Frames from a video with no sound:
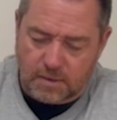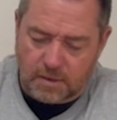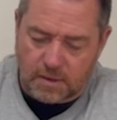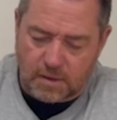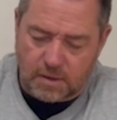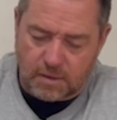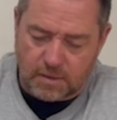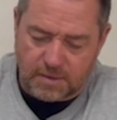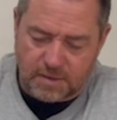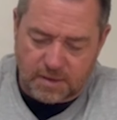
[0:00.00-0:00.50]

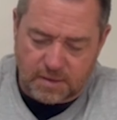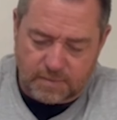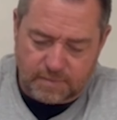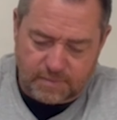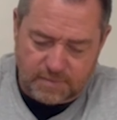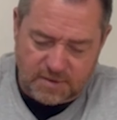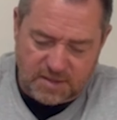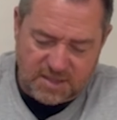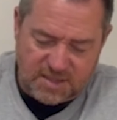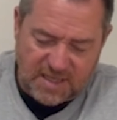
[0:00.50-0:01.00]
all the
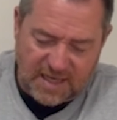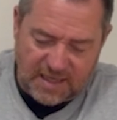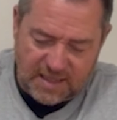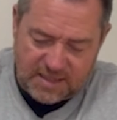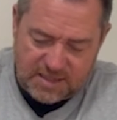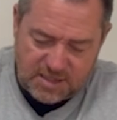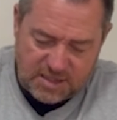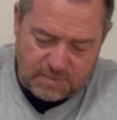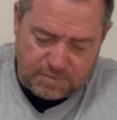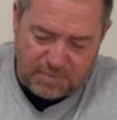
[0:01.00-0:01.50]

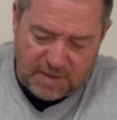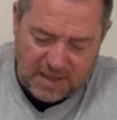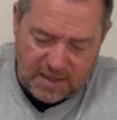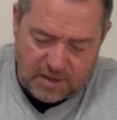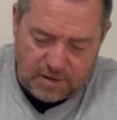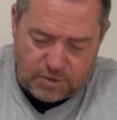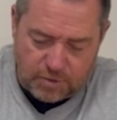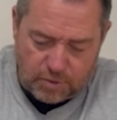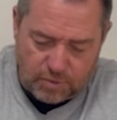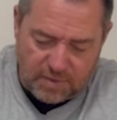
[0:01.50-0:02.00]
stainless is
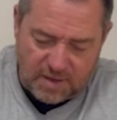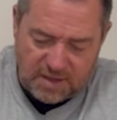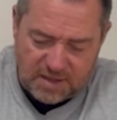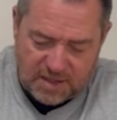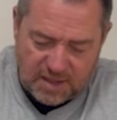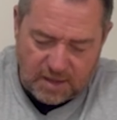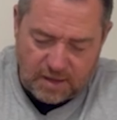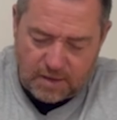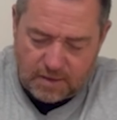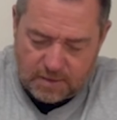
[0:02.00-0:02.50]
pitted through right
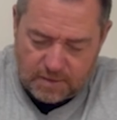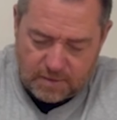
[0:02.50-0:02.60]
there.